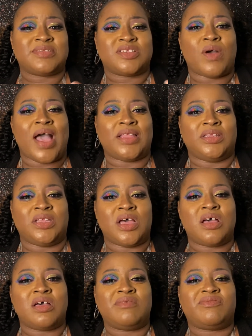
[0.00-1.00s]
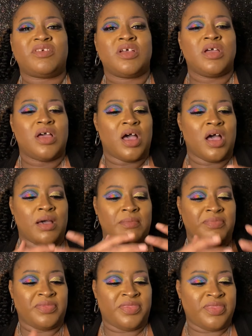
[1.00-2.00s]
So I love,
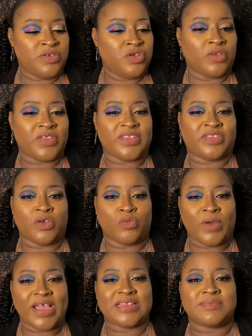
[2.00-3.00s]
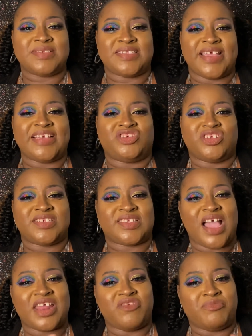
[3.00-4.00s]
that the randomization is
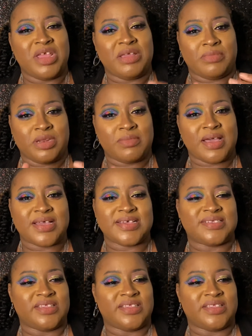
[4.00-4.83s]
kind of being minimized,